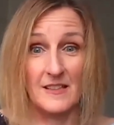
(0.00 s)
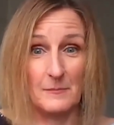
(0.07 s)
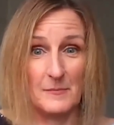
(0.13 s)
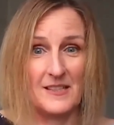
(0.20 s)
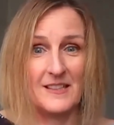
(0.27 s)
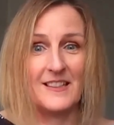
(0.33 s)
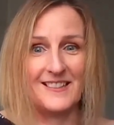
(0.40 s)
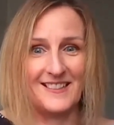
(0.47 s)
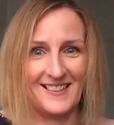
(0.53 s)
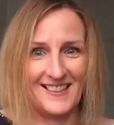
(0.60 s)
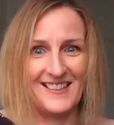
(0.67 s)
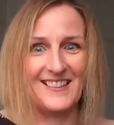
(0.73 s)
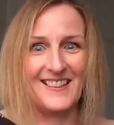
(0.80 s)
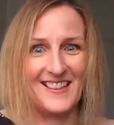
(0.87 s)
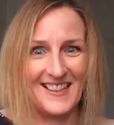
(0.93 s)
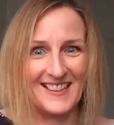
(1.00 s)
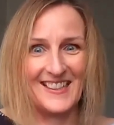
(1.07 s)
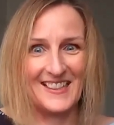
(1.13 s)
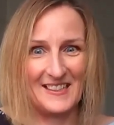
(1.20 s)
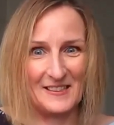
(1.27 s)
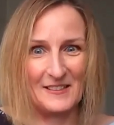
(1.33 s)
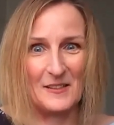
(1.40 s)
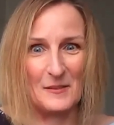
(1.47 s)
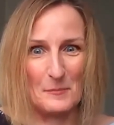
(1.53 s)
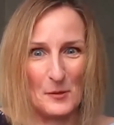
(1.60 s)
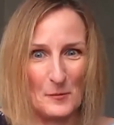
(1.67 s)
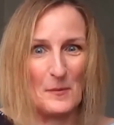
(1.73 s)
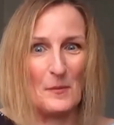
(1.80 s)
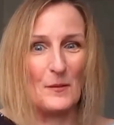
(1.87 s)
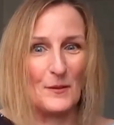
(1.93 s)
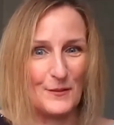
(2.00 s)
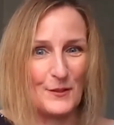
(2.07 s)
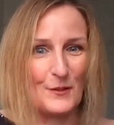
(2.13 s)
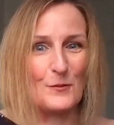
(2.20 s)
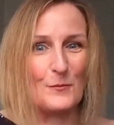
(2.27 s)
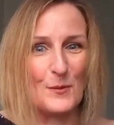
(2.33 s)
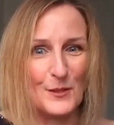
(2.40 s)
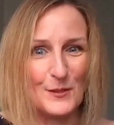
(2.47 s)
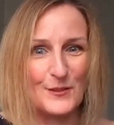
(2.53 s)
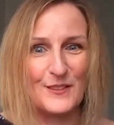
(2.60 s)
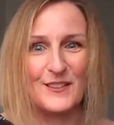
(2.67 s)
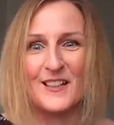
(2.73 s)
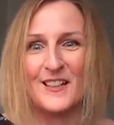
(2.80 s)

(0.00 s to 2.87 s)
I mean, because it is that getting to the bottom and the so what.